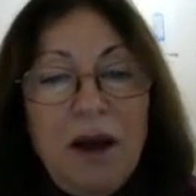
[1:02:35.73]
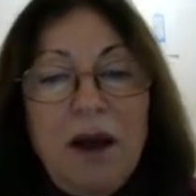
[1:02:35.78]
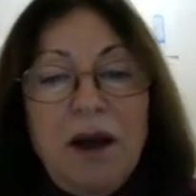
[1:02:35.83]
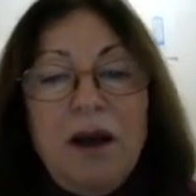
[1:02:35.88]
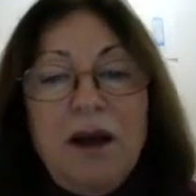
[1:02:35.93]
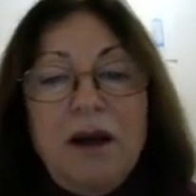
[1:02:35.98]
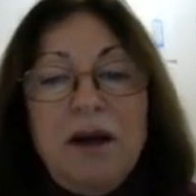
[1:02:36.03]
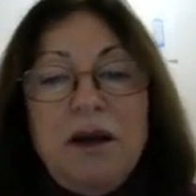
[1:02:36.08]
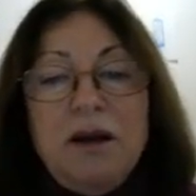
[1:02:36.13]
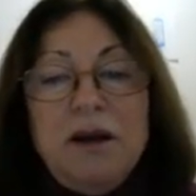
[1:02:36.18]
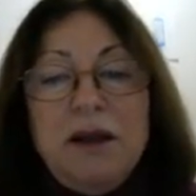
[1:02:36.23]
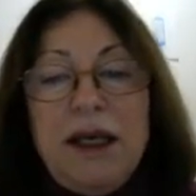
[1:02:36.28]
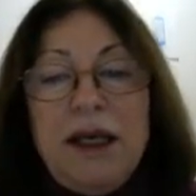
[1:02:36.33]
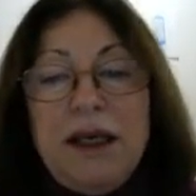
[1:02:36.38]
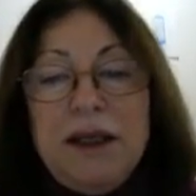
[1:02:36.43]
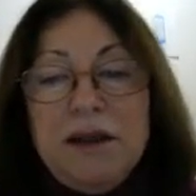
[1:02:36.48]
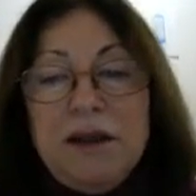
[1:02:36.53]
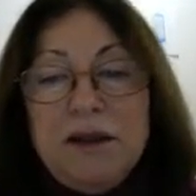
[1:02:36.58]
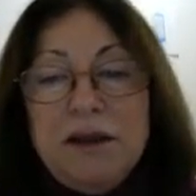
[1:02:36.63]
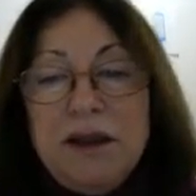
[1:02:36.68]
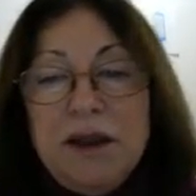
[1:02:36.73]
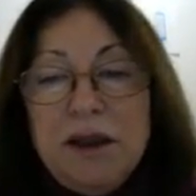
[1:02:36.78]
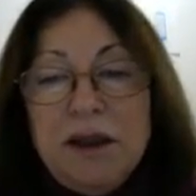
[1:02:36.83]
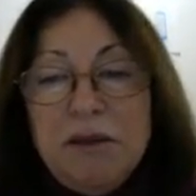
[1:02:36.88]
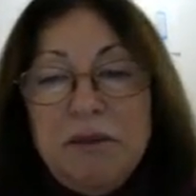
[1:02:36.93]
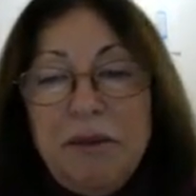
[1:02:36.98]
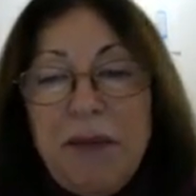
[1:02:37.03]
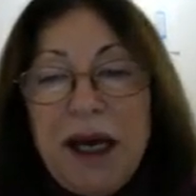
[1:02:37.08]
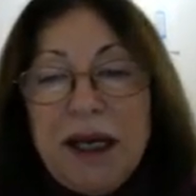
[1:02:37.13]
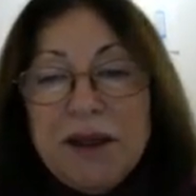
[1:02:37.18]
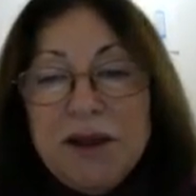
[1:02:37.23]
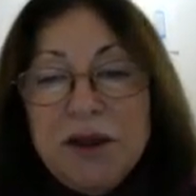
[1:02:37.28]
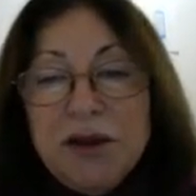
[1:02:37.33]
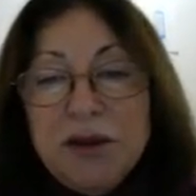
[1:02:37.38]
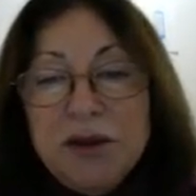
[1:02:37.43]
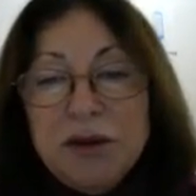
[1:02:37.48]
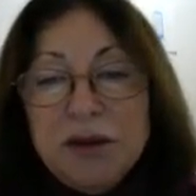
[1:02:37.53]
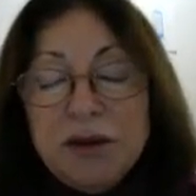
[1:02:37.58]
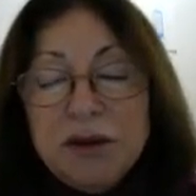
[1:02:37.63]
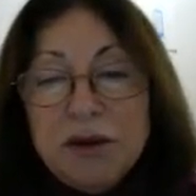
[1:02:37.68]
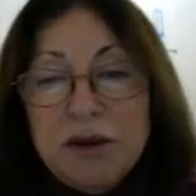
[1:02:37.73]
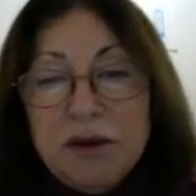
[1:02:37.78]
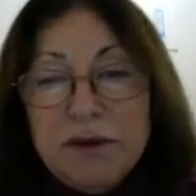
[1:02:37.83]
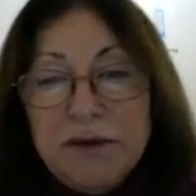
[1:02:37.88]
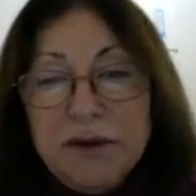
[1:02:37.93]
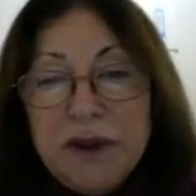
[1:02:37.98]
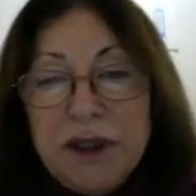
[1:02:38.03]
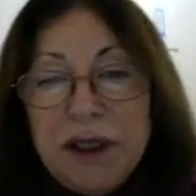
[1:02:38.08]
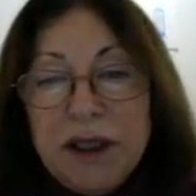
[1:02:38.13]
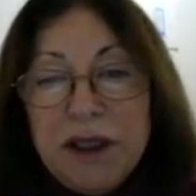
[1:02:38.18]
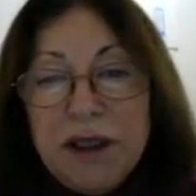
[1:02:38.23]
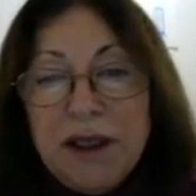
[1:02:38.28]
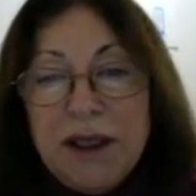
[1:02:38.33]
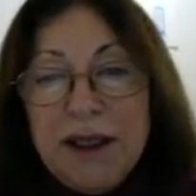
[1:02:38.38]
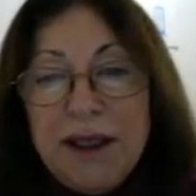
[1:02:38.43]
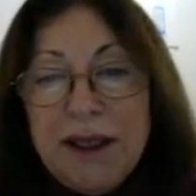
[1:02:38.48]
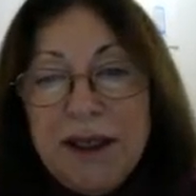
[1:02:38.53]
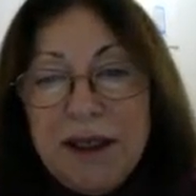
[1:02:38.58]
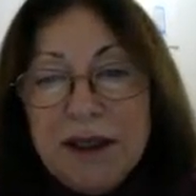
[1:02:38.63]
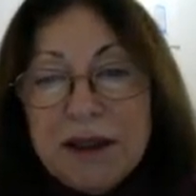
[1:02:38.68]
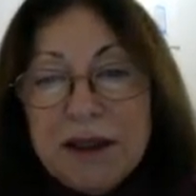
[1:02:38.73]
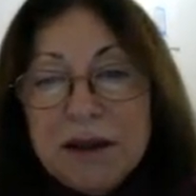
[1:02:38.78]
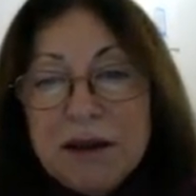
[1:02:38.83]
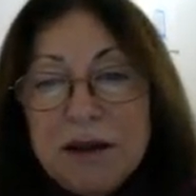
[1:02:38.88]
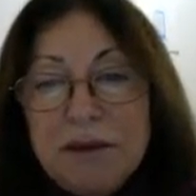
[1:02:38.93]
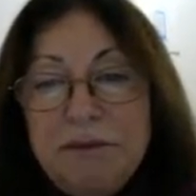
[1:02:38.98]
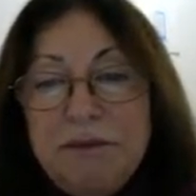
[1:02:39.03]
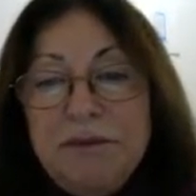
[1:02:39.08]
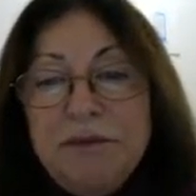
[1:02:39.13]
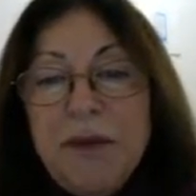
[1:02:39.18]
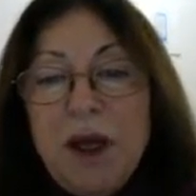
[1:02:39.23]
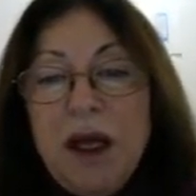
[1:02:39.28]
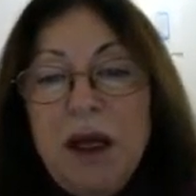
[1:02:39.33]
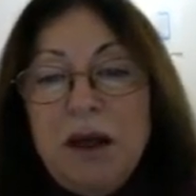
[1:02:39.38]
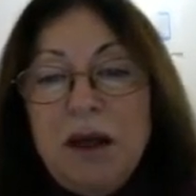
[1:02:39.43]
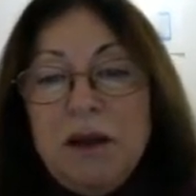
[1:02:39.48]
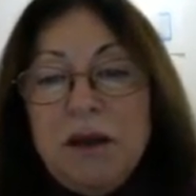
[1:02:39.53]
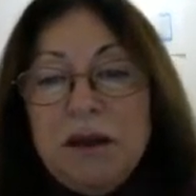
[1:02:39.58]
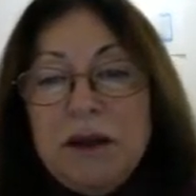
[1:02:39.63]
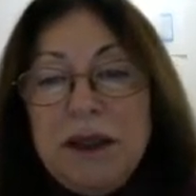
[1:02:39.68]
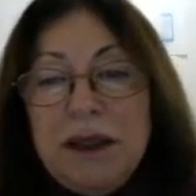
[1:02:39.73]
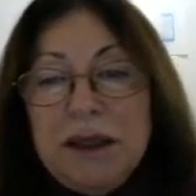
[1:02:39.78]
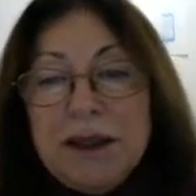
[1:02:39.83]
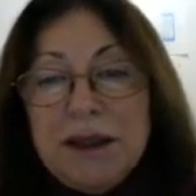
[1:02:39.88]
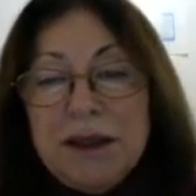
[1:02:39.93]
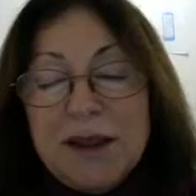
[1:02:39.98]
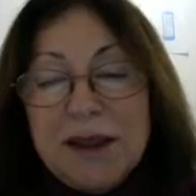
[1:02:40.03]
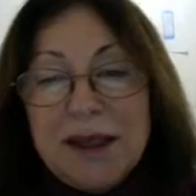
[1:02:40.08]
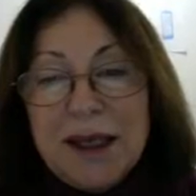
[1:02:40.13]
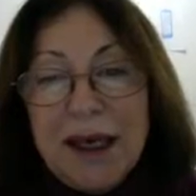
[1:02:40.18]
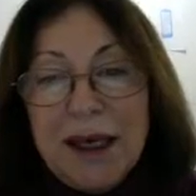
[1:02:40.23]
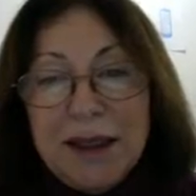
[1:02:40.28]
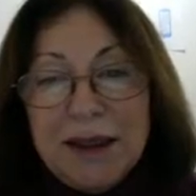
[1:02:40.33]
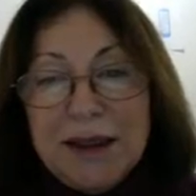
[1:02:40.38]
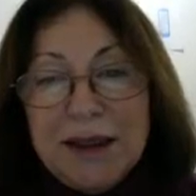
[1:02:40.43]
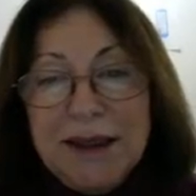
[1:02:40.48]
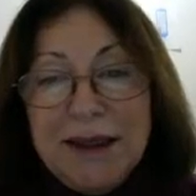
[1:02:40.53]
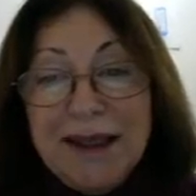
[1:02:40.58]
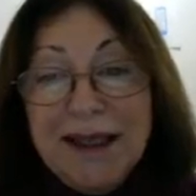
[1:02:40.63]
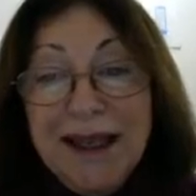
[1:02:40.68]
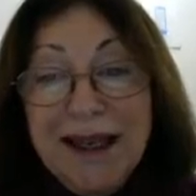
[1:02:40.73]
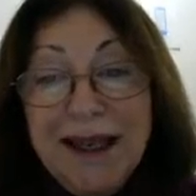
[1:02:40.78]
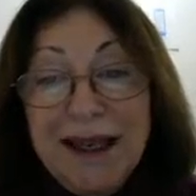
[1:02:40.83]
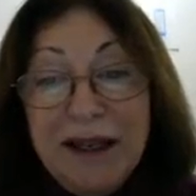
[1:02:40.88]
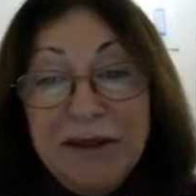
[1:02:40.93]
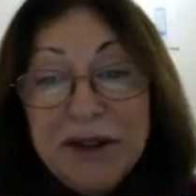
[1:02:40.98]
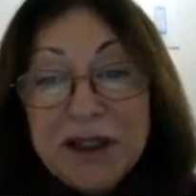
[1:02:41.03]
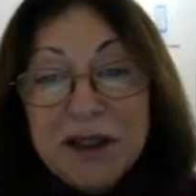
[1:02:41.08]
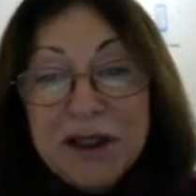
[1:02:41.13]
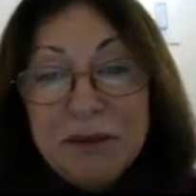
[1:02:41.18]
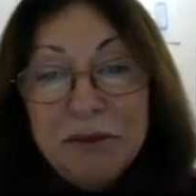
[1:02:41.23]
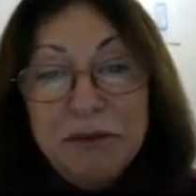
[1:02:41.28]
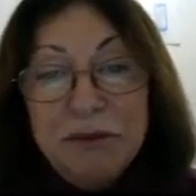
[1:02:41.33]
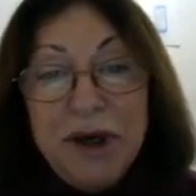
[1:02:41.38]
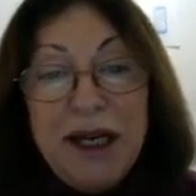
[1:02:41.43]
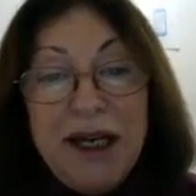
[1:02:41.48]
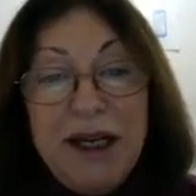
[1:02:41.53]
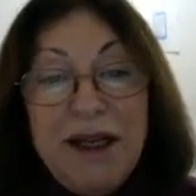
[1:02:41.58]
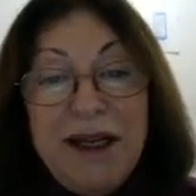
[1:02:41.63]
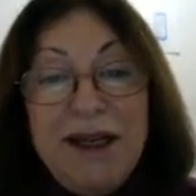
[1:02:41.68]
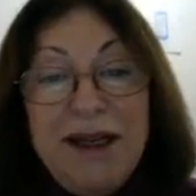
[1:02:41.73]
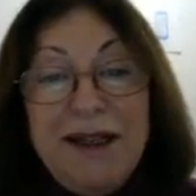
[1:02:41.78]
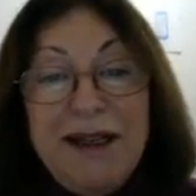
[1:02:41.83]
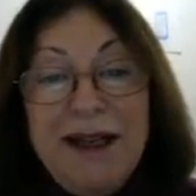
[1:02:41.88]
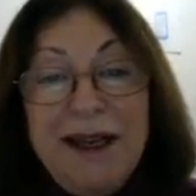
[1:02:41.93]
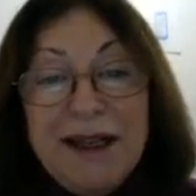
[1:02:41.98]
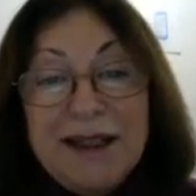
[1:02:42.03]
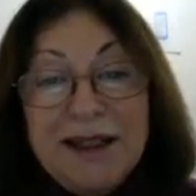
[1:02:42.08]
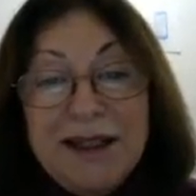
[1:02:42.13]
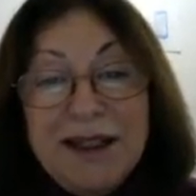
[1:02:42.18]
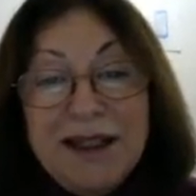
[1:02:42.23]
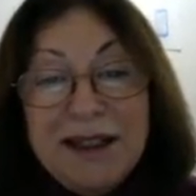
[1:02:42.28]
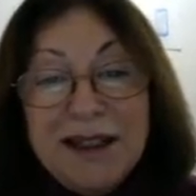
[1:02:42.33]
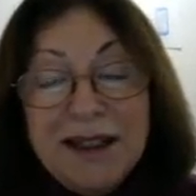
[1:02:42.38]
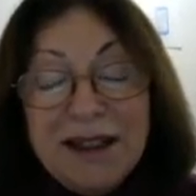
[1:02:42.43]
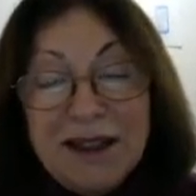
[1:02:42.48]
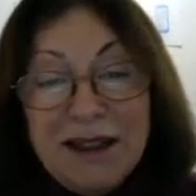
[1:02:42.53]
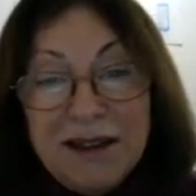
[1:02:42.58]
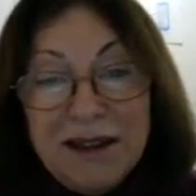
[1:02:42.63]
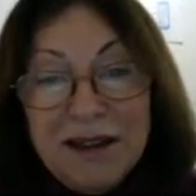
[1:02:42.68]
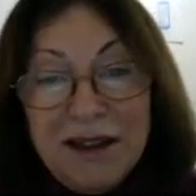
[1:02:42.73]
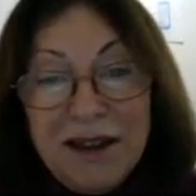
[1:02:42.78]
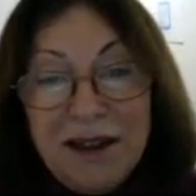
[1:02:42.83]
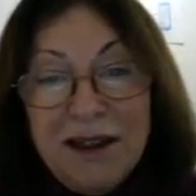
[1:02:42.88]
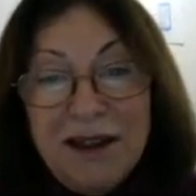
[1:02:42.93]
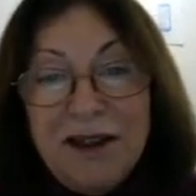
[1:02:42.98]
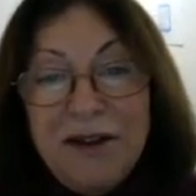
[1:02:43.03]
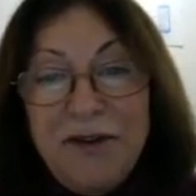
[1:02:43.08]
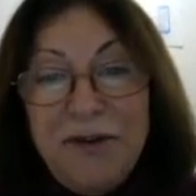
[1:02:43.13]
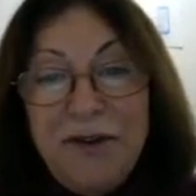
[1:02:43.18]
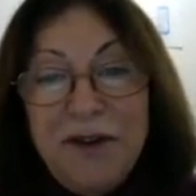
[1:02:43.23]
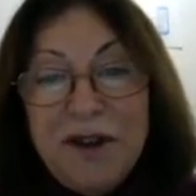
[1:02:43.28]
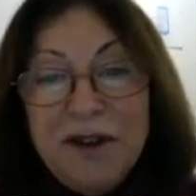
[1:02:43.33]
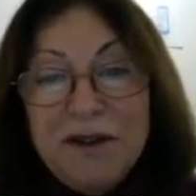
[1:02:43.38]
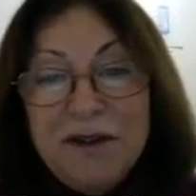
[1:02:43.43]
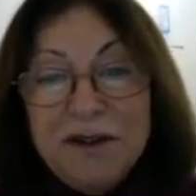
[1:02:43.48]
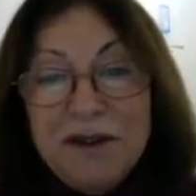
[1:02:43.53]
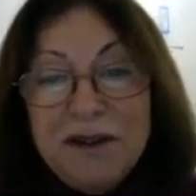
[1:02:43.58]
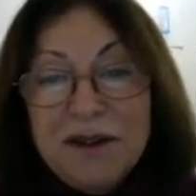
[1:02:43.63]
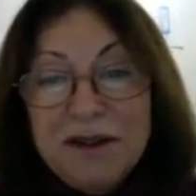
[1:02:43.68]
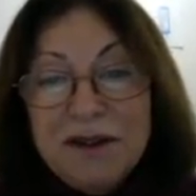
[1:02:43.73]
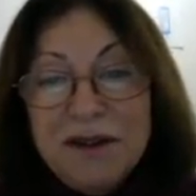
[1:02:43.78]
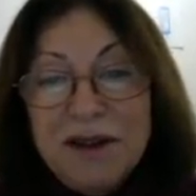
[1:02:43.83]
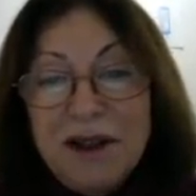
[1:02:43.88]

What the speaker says: And the magnitude of the heat that is delivered by electric field